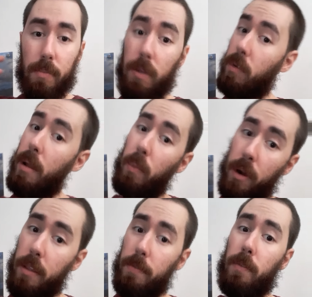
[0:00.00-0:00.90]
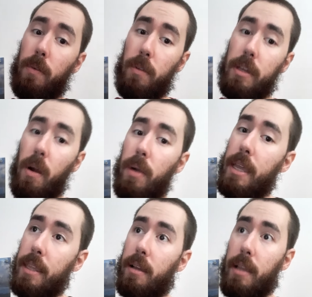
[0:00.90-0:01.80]
One of the,
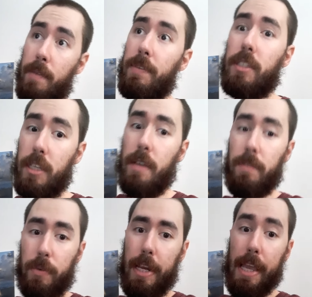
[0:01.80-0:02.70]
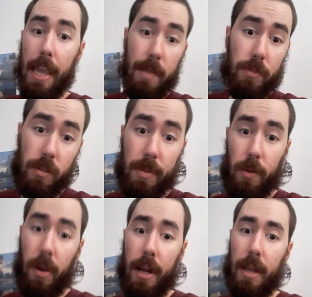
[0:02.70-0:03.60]
in the infancy of 3D games, to be
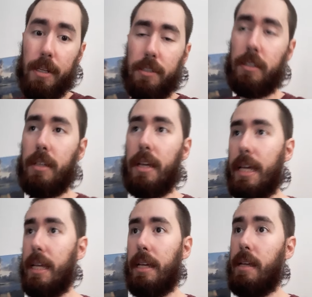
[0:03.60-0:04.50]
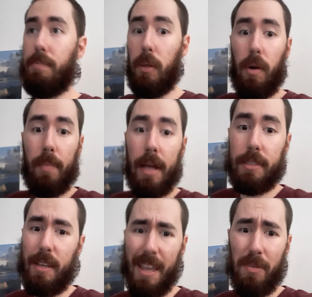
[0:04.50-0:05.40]
quite honest, it blew our
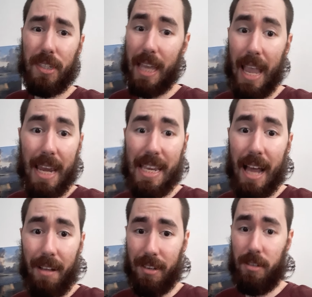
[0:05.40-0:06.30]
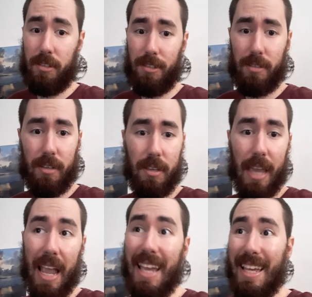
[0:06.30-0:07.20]
minds. That game was like $80.
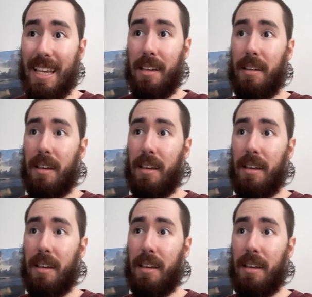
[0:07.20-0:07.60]
80.